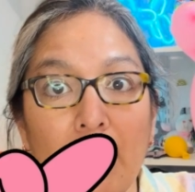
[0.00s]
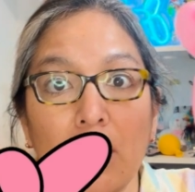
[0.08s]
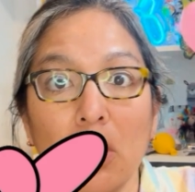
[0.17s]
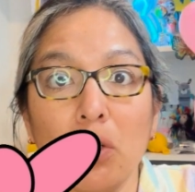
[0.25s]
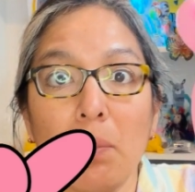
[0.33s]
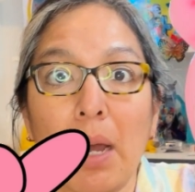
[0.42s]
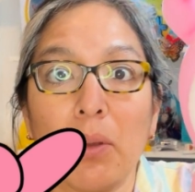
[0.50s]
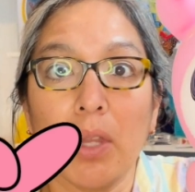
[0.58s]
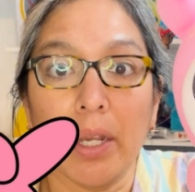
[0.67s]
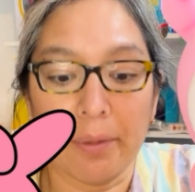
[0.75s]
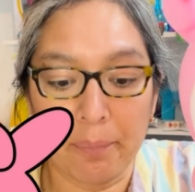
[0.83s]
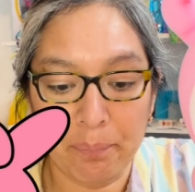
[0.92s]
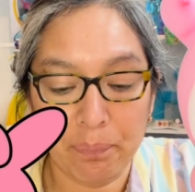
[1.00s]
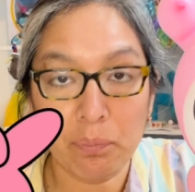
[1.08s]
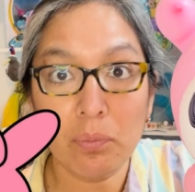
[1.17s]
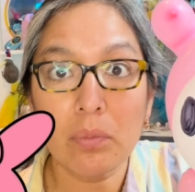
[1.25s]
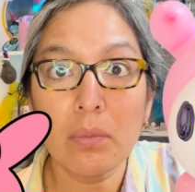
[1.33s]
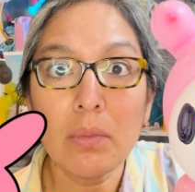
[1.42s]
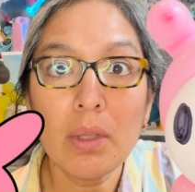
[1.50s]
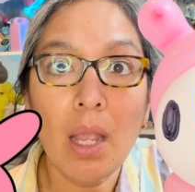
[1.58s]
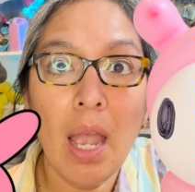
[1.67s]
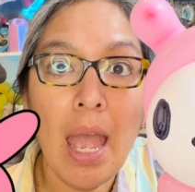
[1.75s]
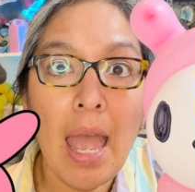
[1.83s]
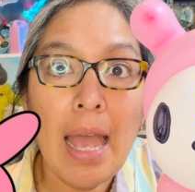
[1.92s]
a cute mouth there.
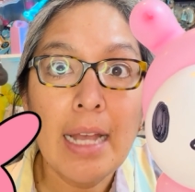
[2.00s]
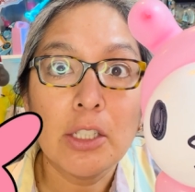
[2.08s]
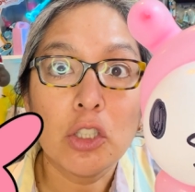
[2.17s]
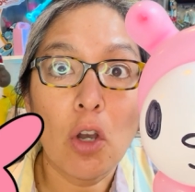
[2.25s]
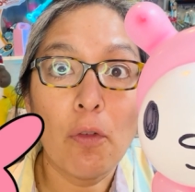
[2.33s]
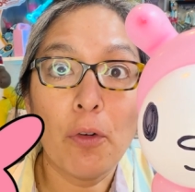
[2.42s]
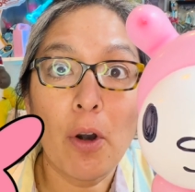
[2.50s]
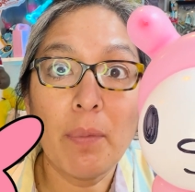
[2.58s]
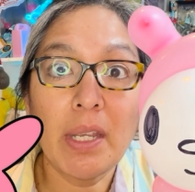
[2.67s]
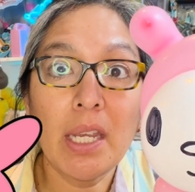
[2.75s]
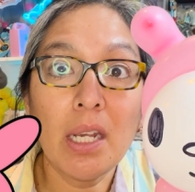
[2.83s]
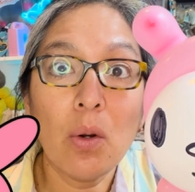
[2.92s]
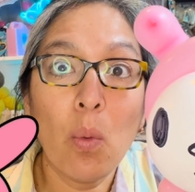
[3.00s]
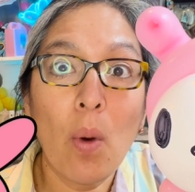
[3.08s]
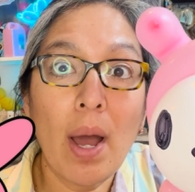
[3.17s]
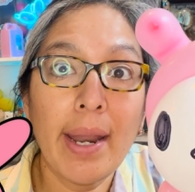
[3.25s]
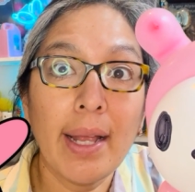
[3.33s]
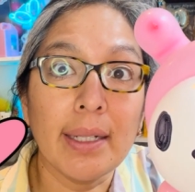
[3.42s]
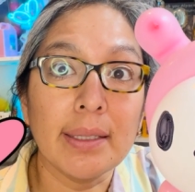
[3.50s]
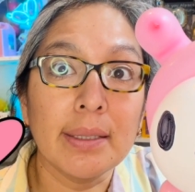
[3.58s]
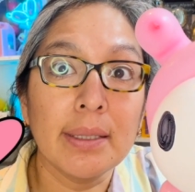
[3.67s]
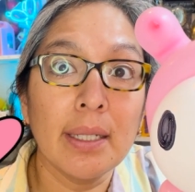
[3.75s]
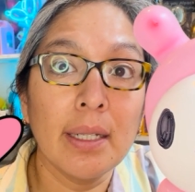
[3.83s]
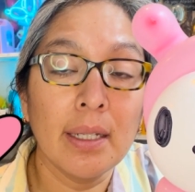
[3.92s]
So from here, what
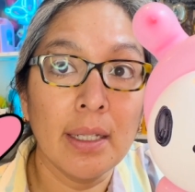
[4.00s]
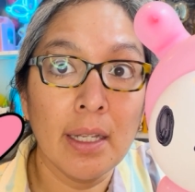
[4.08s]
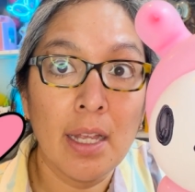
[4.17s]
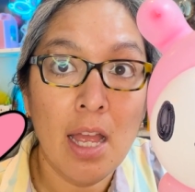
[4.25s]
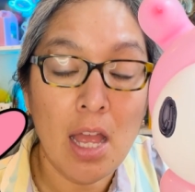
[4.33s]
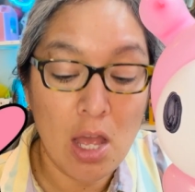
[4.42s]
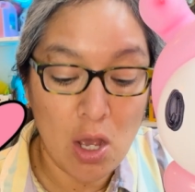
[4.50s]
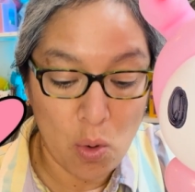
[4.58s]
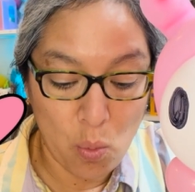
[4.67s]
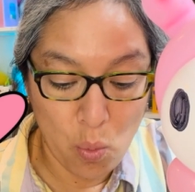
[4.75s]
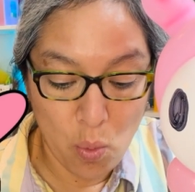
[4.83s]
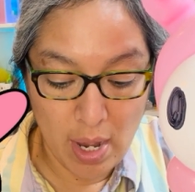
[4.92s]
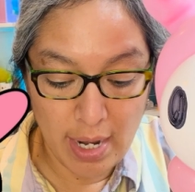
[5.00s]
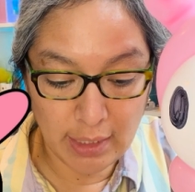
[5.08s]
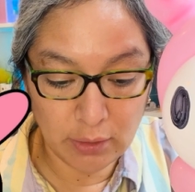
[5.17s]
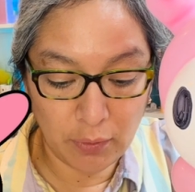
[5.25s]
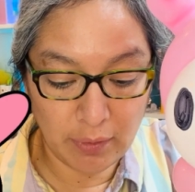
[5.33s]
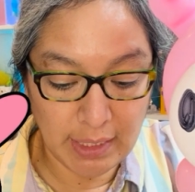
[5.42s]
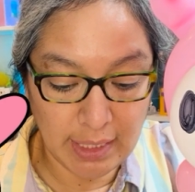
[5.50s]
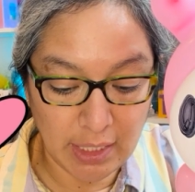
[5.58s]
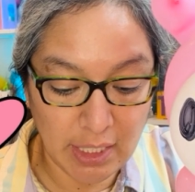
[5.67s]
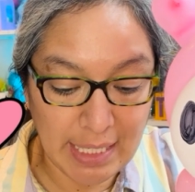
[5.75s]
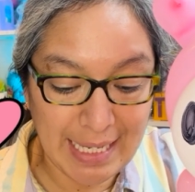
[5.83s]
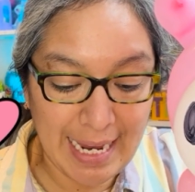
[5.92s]
else? What else from here?
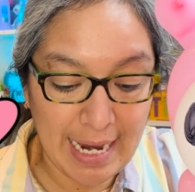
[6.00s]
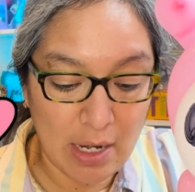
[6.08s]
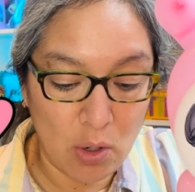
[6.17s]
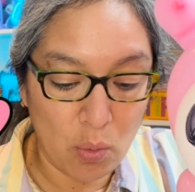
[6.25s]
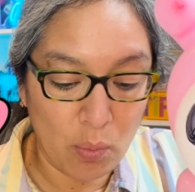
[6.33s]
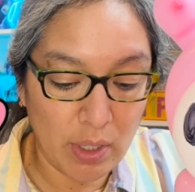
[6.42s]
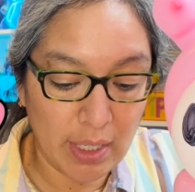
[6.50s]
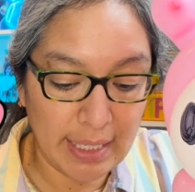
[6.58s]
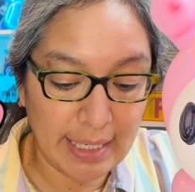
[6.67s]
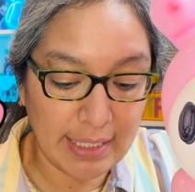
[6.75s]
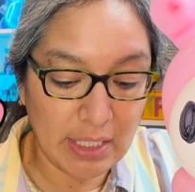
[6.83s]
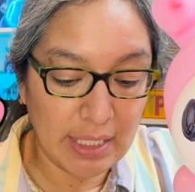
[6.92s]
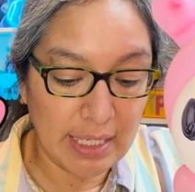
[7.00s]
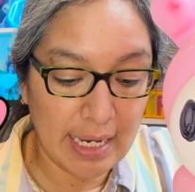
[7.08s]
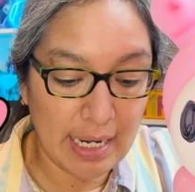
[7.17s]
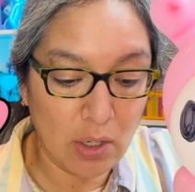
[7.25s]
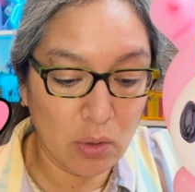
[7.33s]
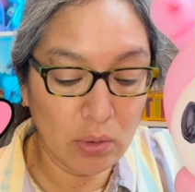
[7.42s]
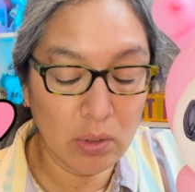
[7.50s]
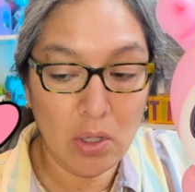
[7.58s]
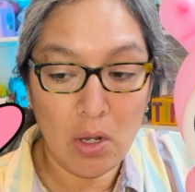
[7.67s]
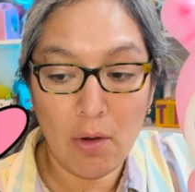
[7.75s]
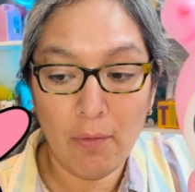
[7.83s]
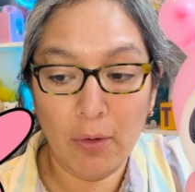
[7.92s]
Yellow. We're gonna get yellow
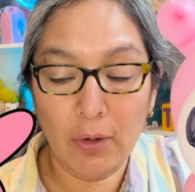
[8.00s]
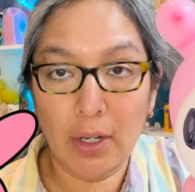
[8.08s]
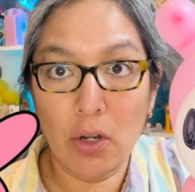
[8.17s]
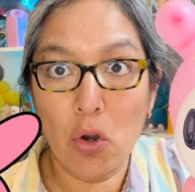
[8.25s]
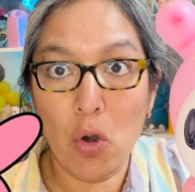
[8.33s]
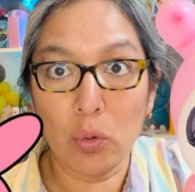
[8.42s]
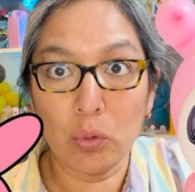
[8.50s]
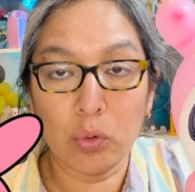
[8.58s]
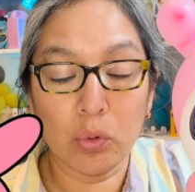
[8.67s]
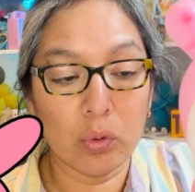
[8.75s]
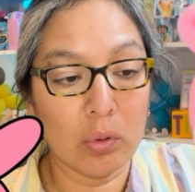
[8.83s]
for the nose.